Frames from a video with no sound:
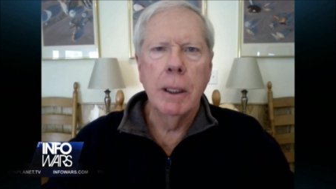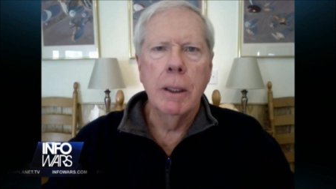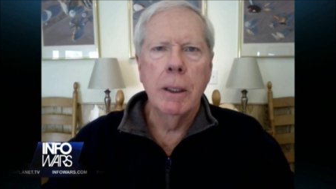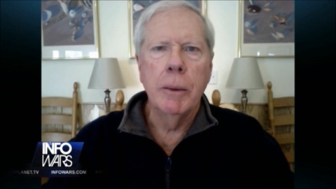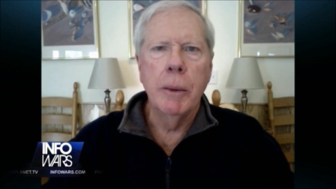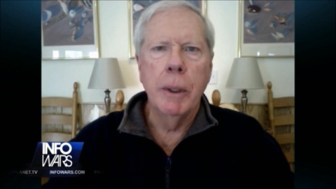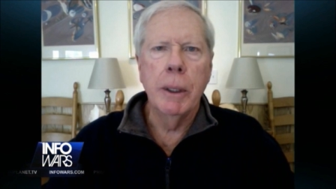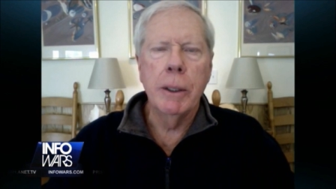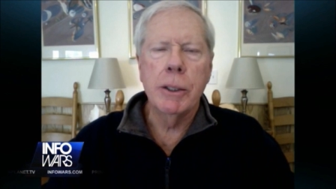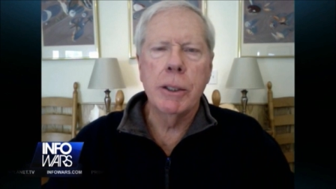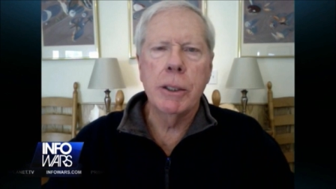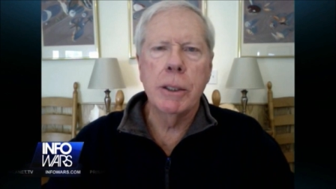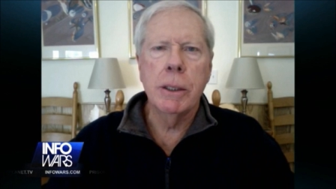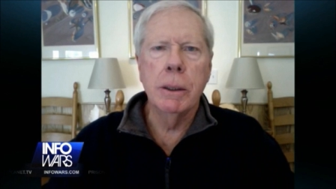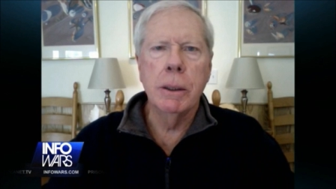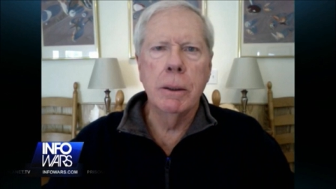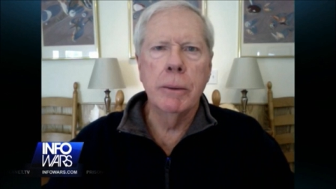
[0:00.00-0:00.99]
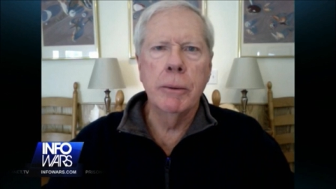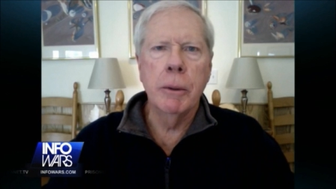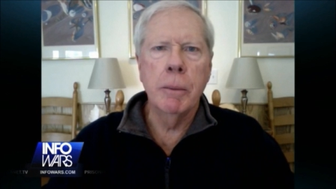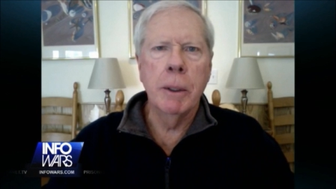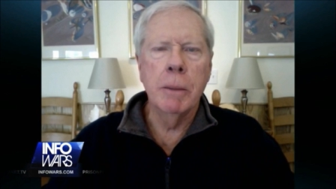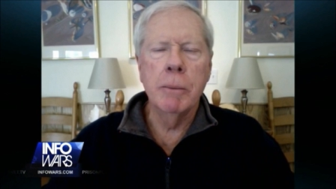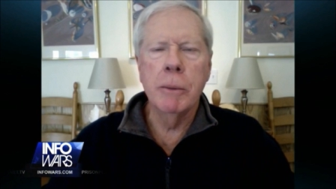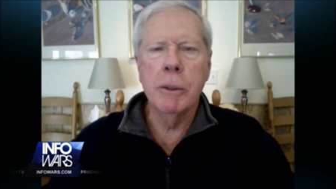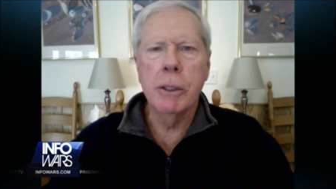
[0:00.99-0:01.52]
which still
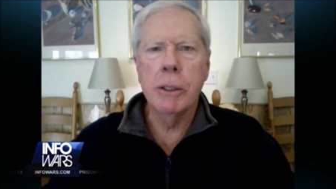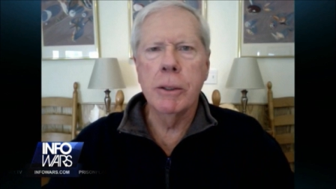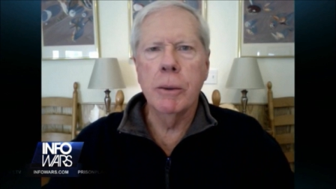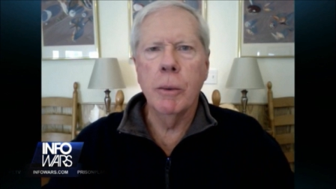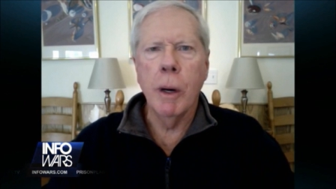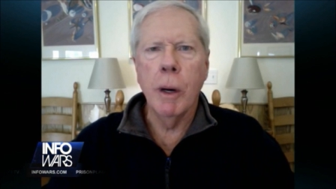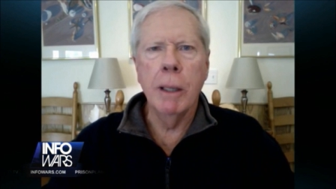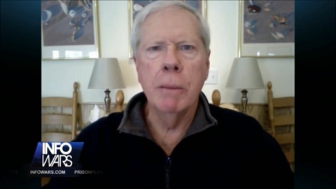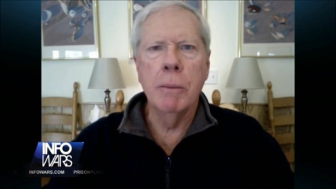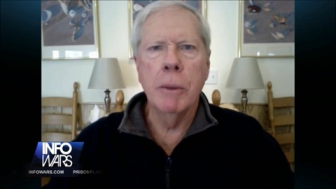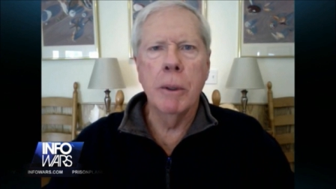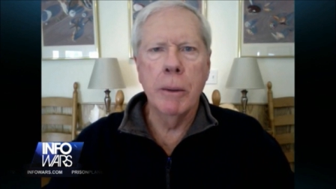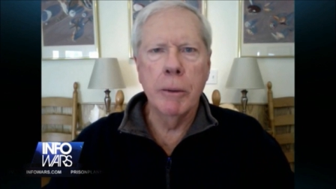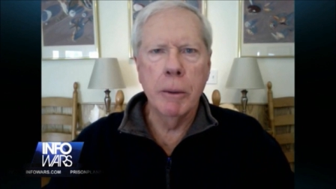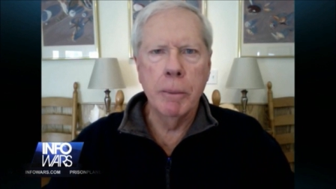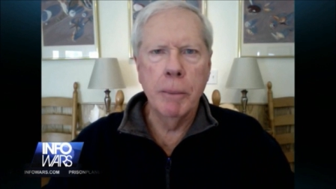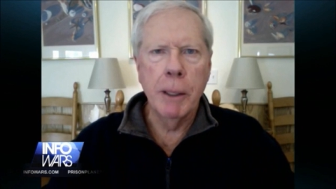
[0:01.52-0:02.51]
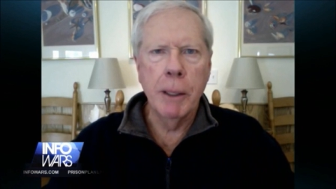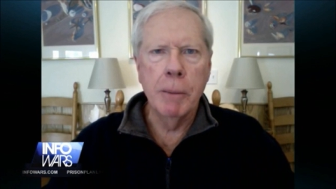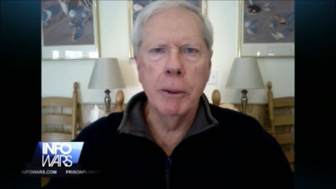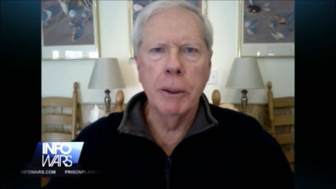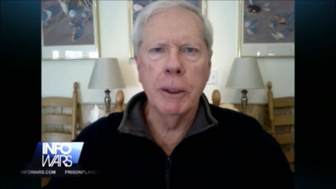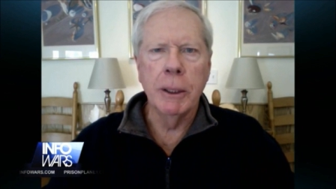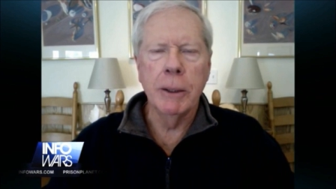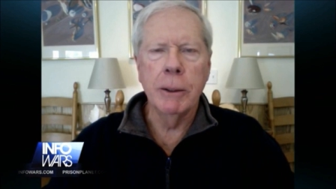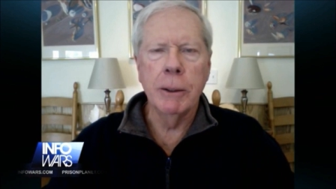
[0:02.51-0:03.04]
remembers the Weimar
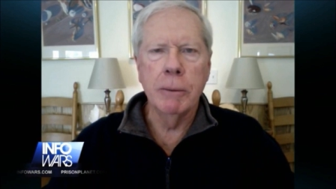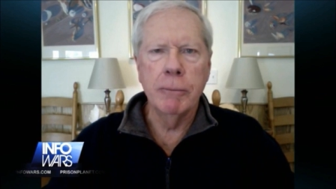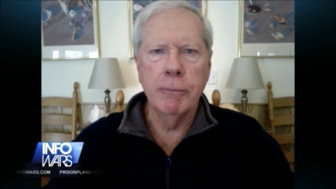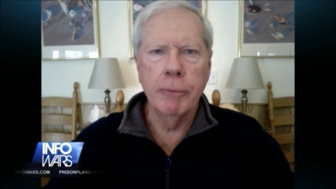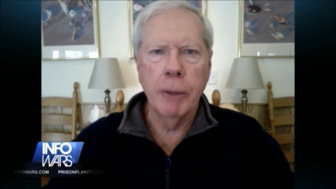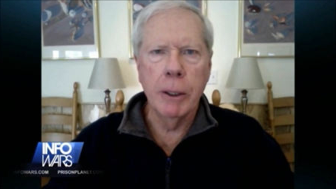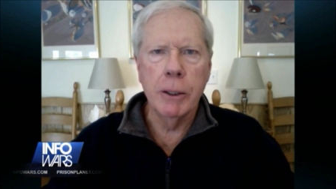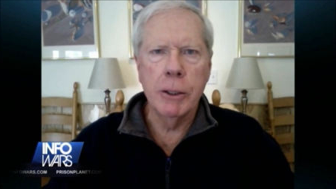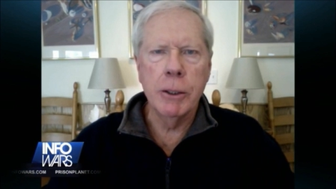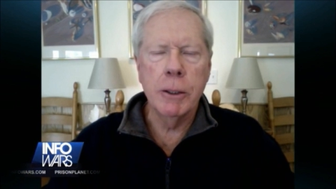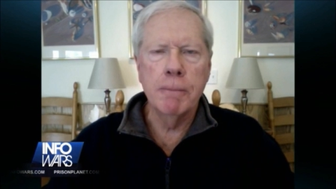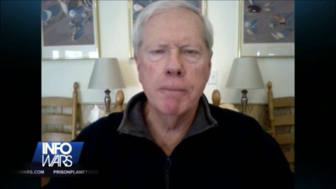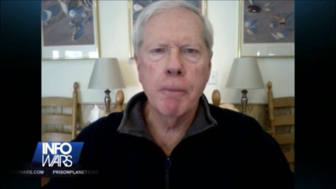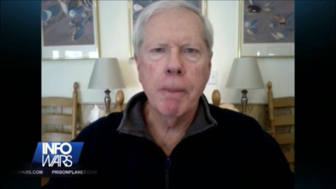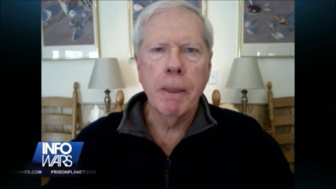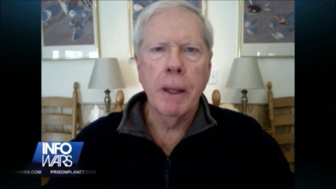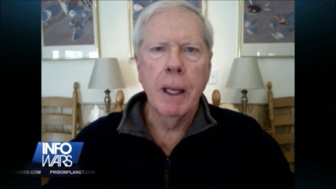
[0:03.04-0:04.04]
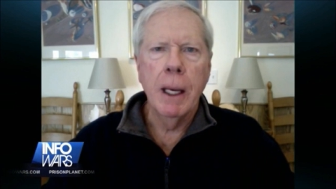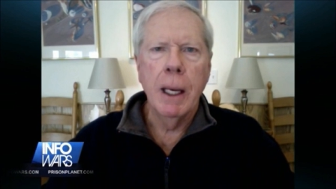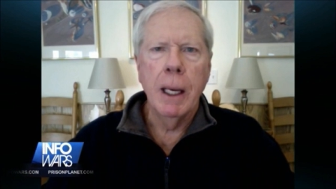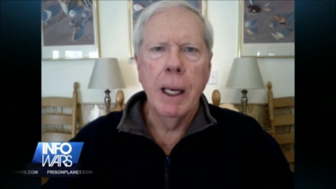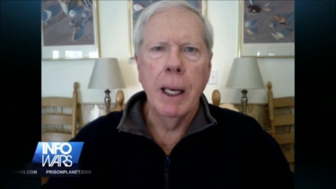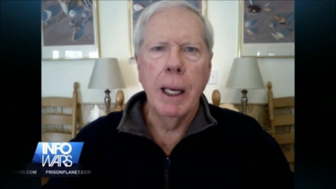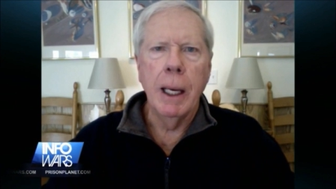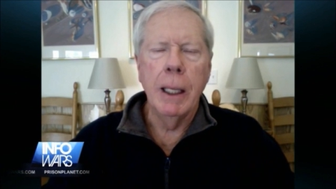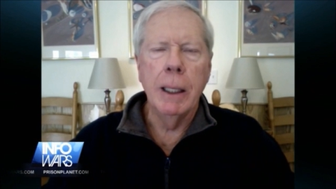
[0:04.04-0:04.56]
Republic, the inflation,
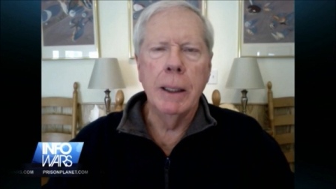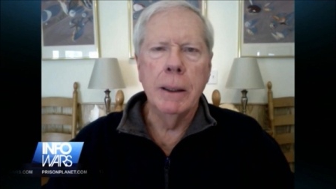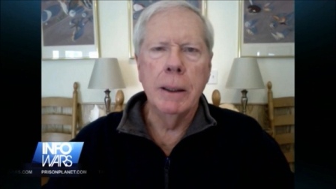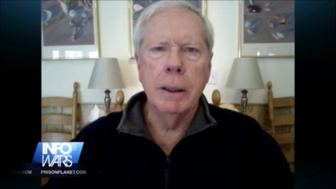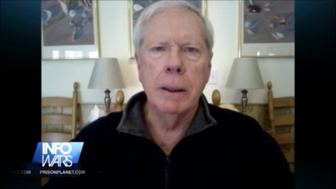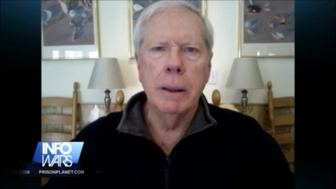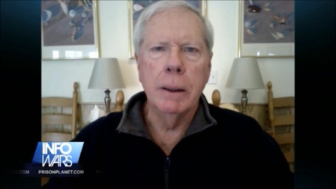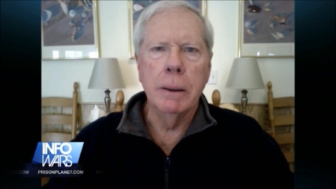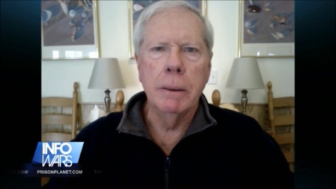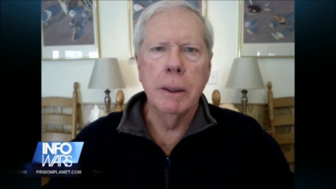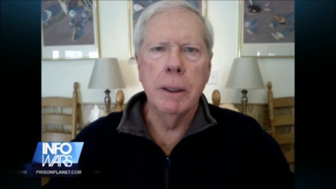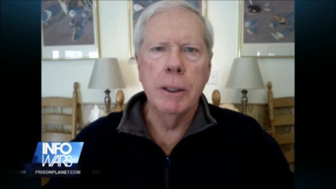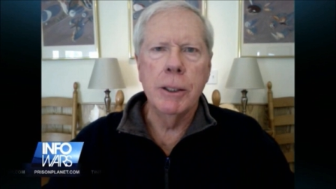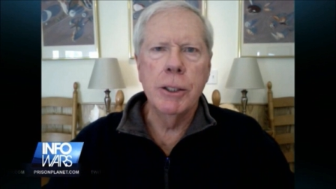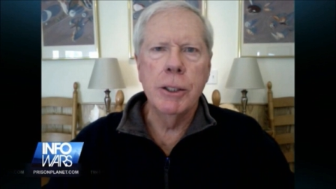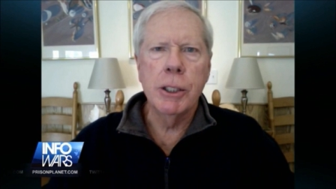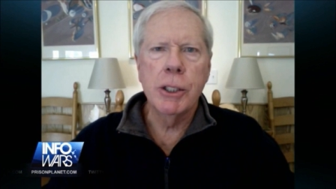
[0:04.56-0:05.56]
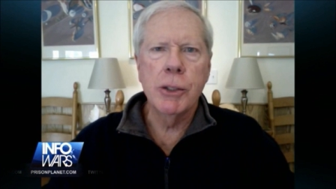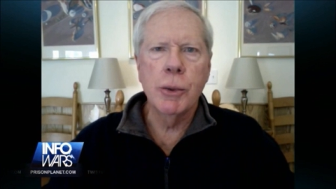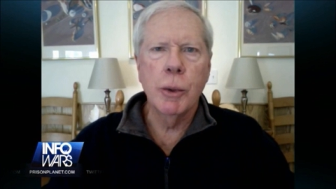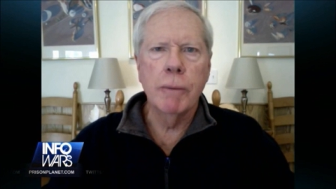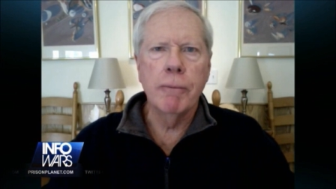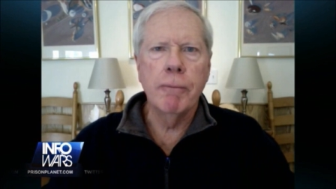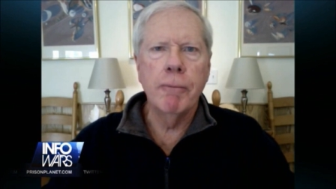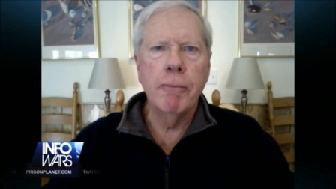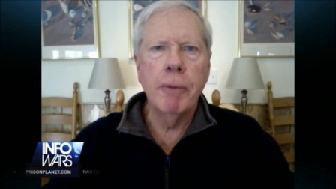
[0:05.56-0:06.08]
and is just sort of